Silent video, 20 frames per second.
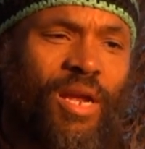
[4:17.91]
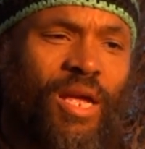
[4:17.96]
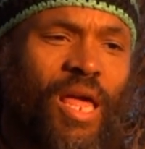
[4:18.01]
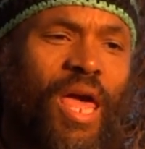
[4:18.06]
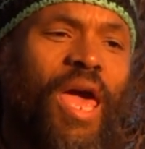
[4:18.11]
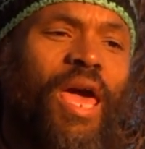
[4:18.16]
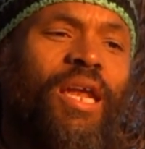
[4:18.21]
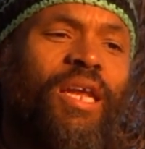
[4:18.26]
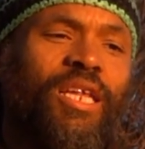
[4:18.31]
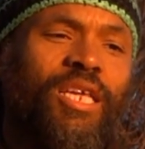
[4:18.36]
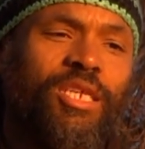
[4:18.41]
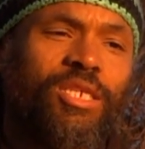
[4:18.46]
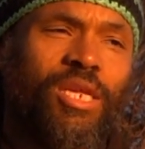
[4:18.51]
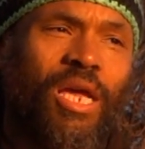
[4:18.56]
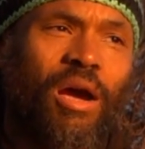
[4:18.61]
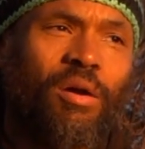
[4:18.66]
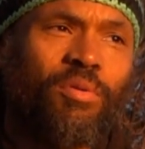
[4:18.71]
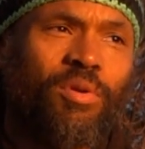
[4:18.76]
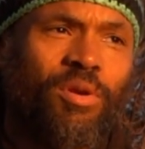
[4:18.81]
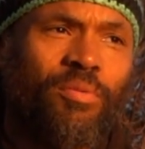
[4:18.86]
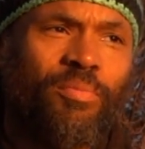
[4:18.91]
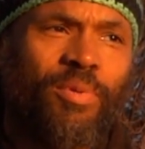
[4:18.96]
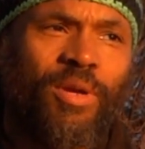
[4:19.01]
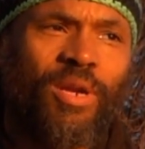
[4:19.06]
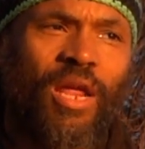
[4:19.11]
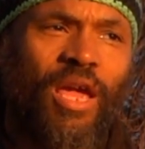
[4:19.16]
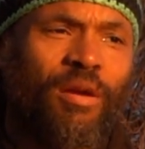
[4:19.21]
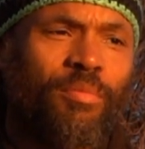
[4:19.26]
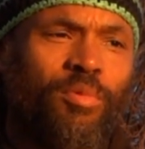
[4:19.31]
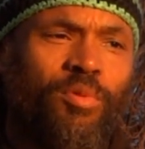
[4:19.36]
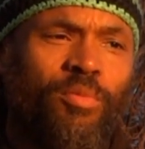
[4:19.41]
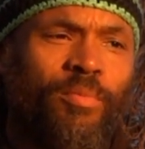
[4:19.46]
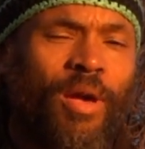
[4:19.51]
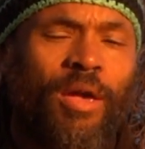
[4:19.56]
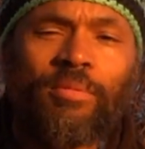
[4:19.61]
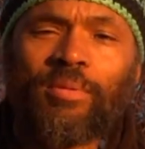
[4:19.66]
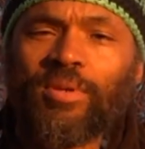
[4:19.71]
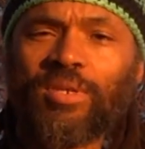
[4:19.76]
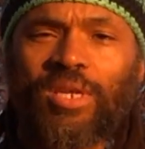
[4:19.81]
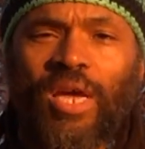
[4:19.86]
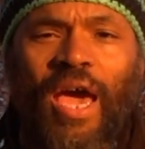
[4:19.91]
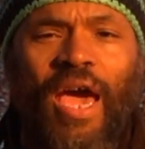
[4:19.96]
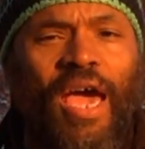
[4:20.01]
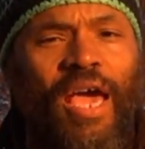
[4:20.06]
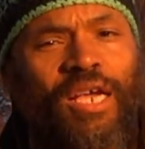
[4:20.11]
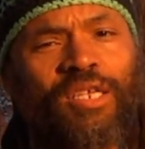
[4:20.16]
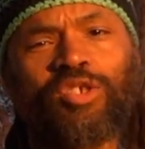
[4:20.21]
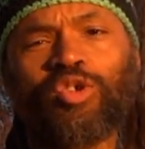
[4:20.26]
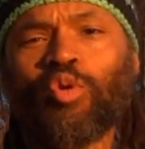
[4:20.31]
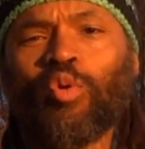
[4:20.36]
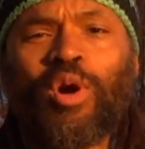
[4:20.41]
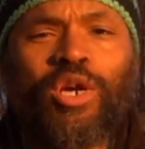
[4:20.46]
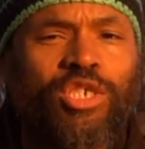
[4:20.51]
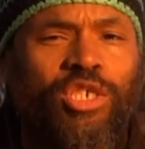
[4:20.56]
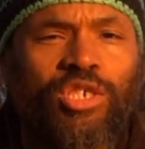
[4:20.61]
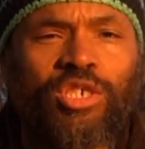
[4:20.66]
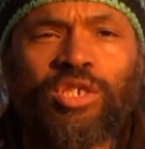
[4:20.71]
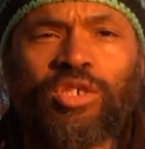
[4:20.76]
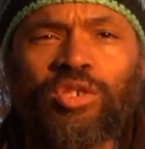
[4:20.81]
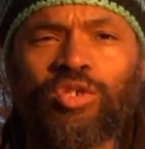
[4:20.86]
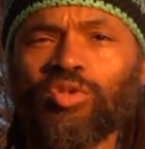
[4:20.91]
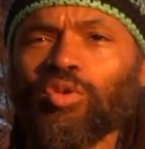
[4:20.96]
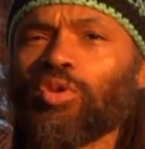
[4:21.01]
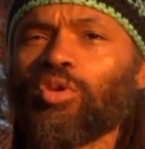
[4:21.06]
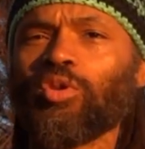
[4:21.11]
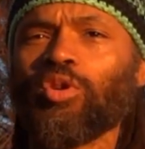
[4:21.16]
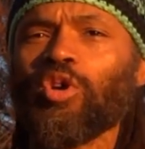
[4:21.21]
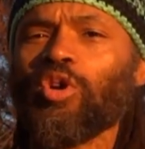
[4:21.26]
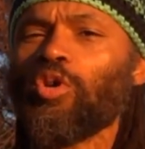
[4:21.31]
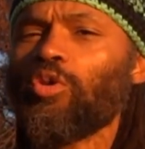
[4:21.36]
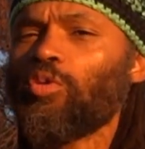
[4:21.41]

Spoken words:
At least I would have been able maybe to ask questions or,